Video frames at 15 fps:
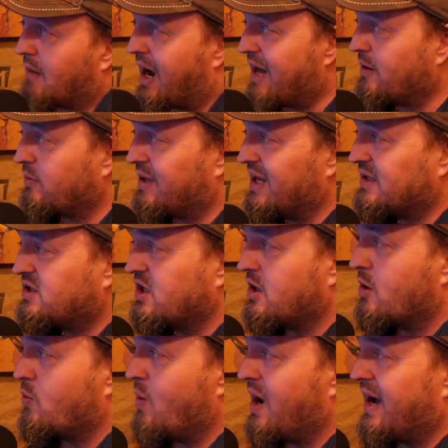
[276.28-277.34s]
I don't get to
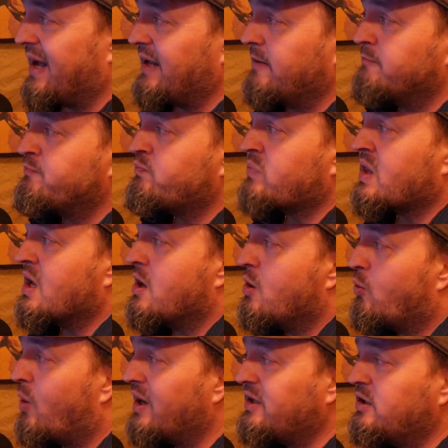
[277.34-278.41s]
know why.
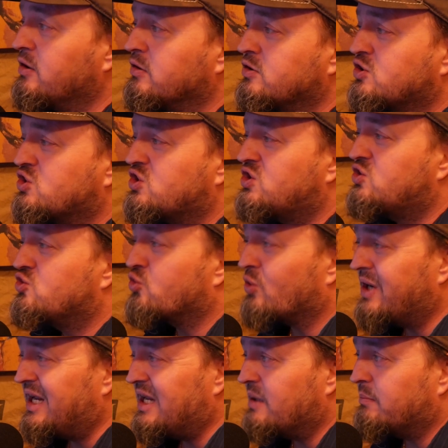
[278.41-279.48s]
What your
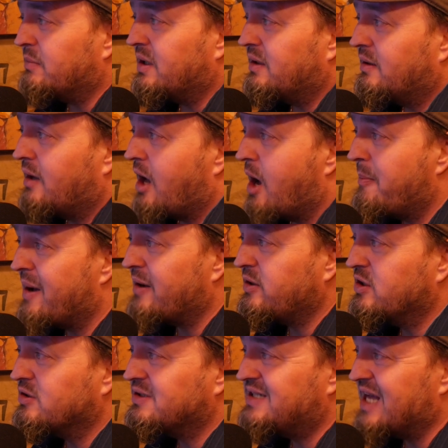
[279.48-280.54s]
dream about
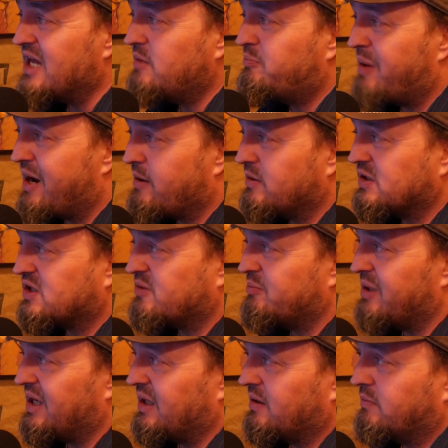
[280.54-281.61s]
your dead parents
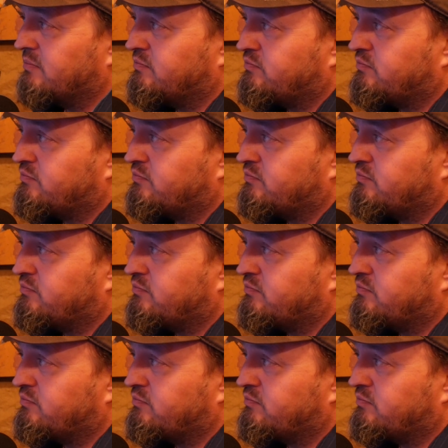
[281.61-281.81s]
mean.